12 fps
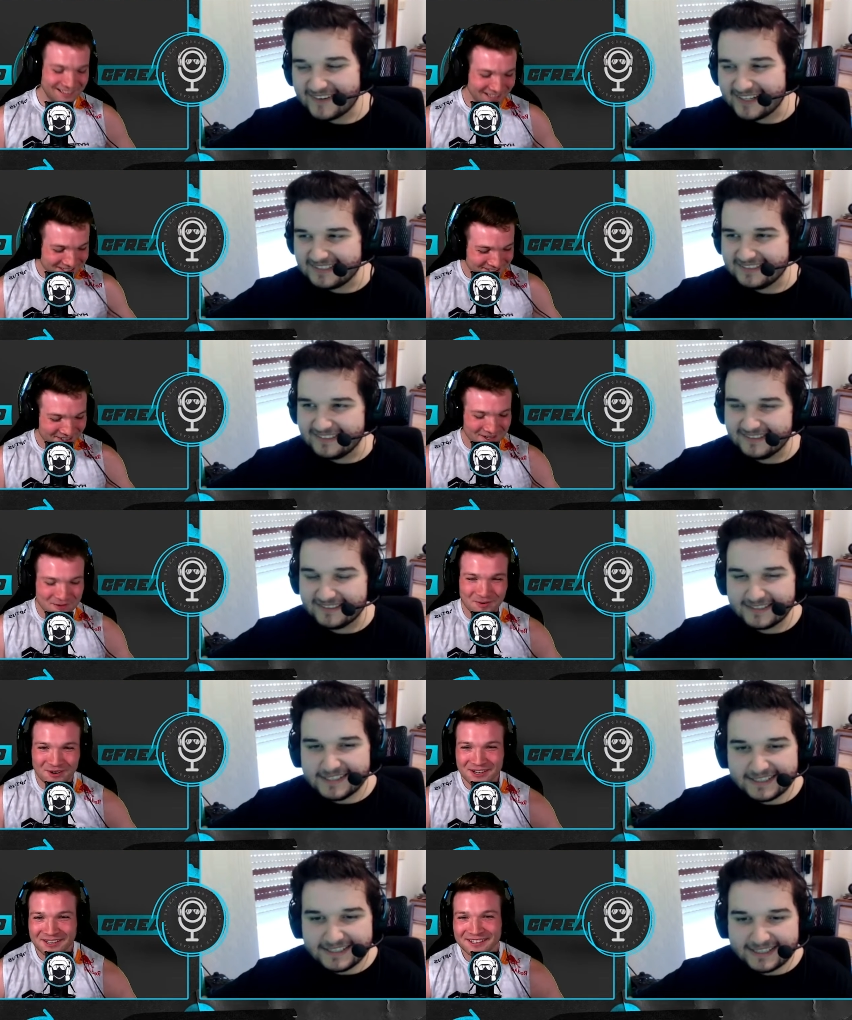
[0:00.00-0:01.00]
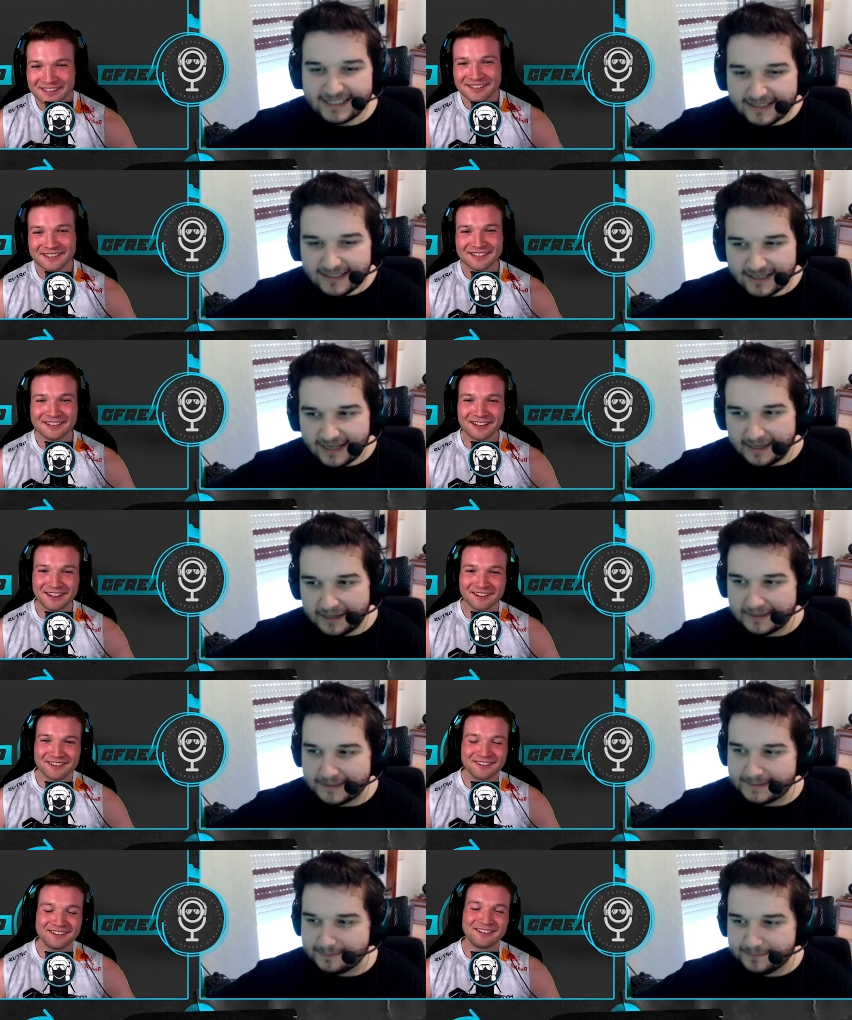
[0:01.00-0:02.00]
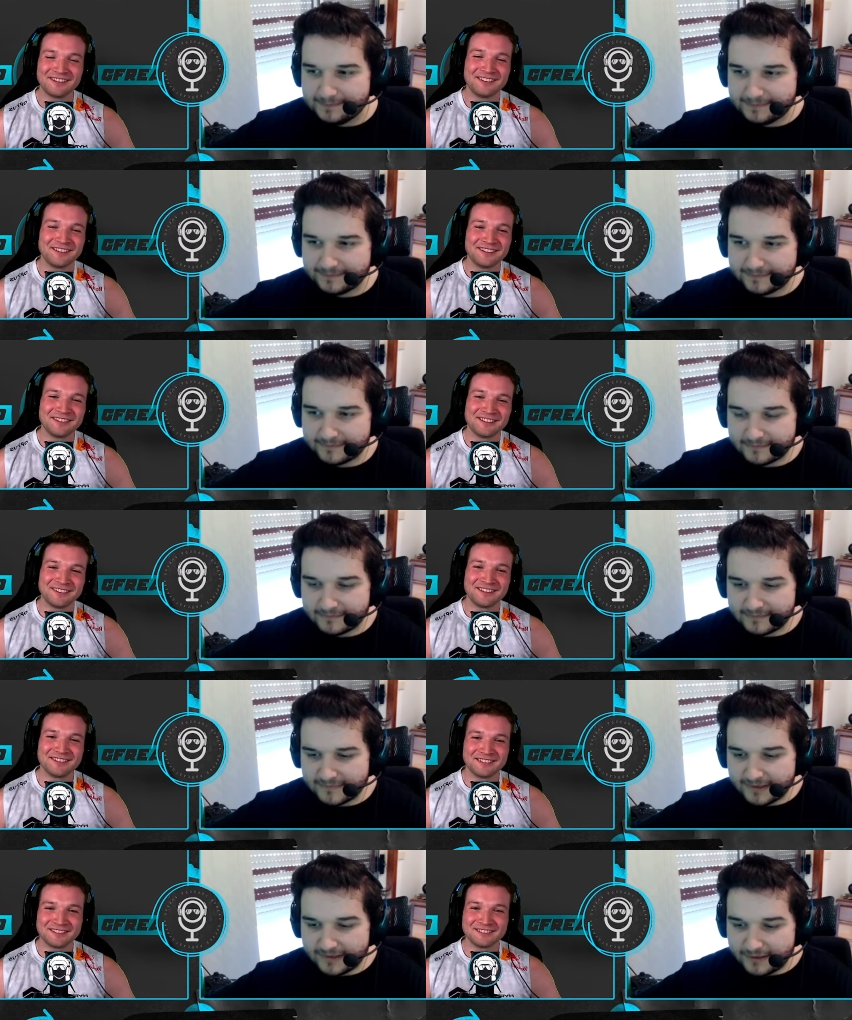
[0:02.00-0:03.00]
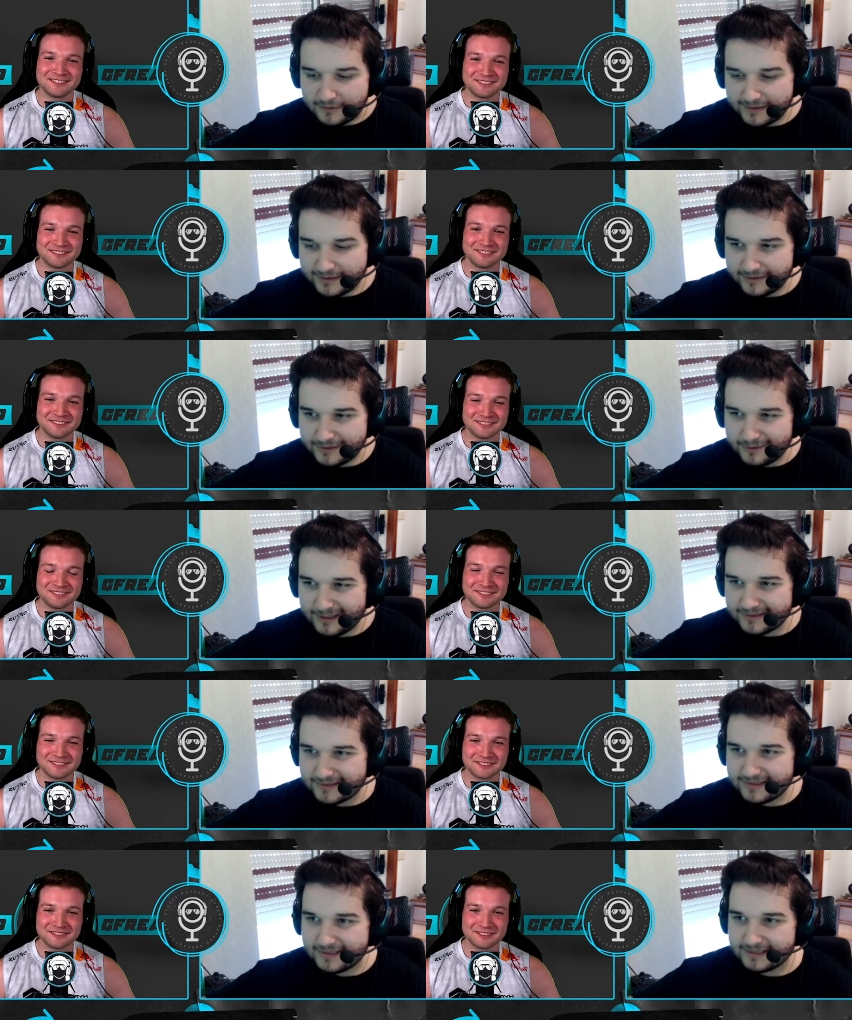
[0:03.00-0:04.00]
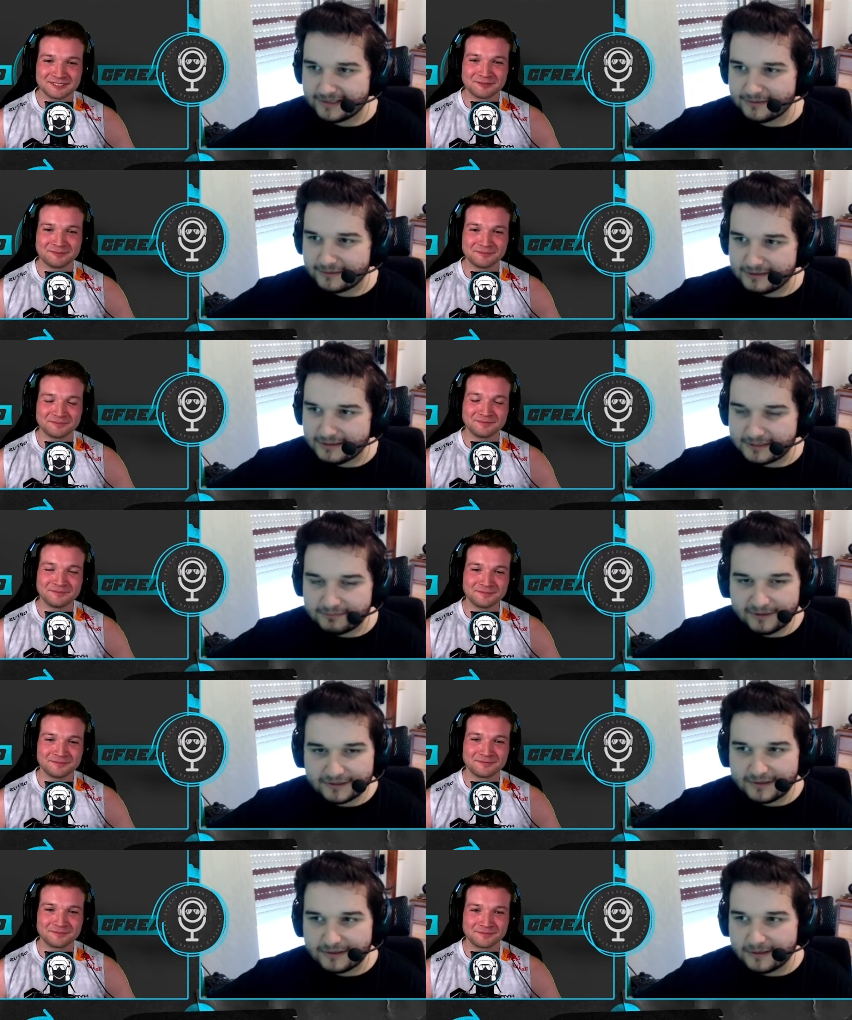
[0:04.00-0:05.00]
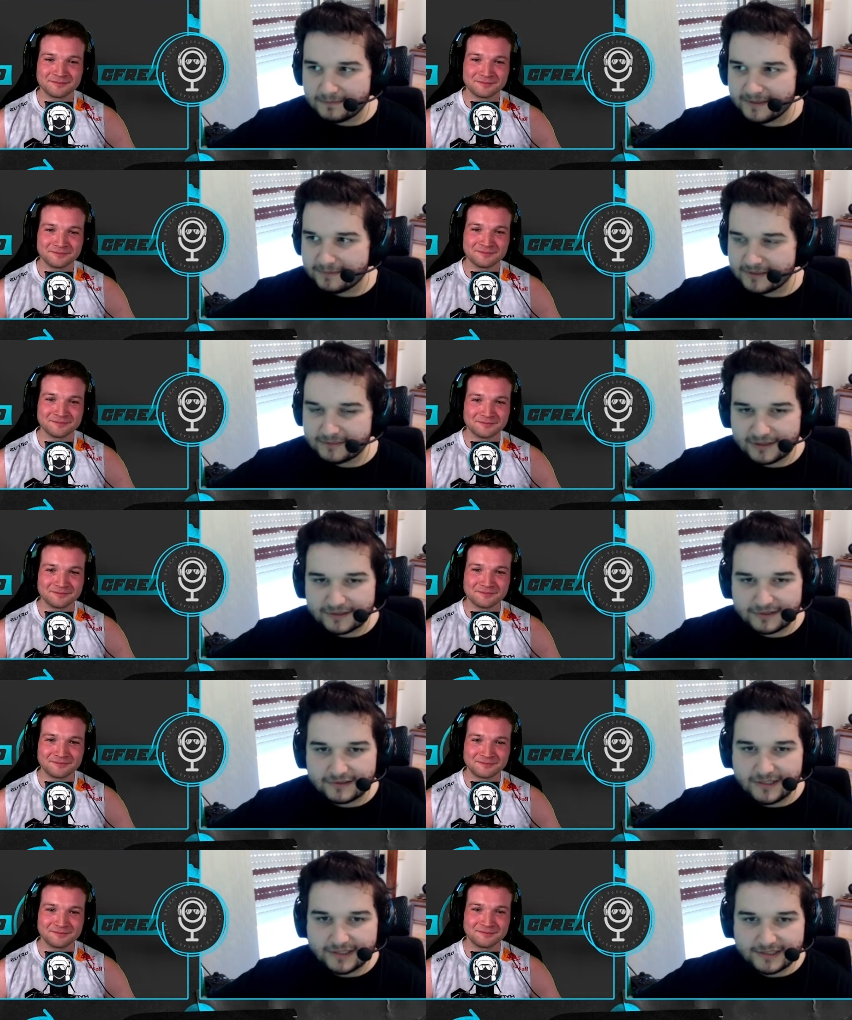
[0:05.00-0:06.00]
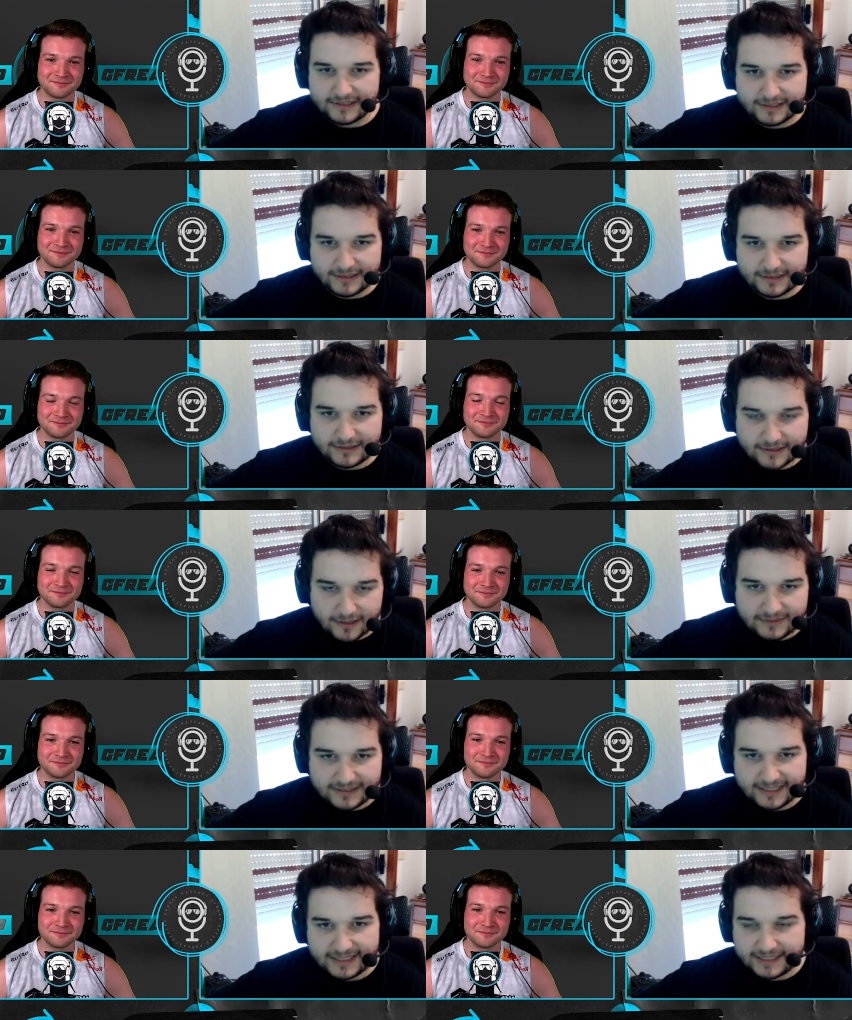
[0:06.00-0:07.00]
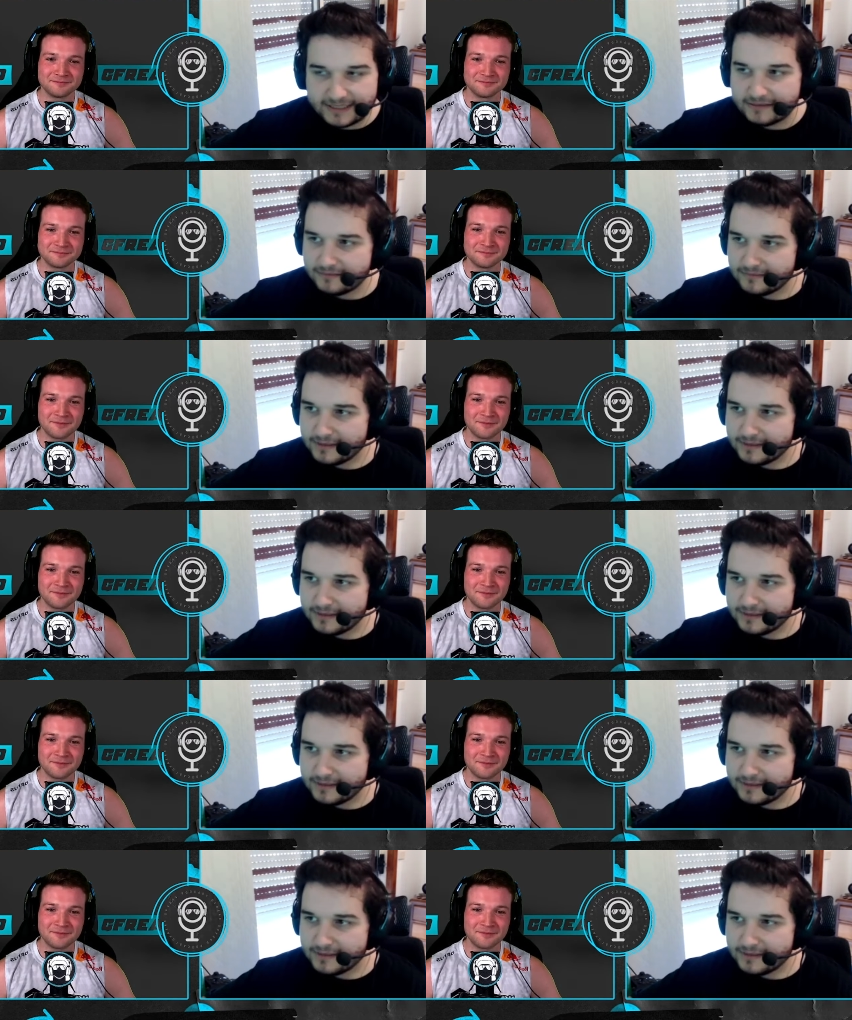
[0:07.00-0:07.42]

Speaker 1: Let's go, lucid. bro.
Speaker 2: Yeah. Um, well, who else did I talk to? I spoke to a lot of people. I spoke to Clutch, a commentator.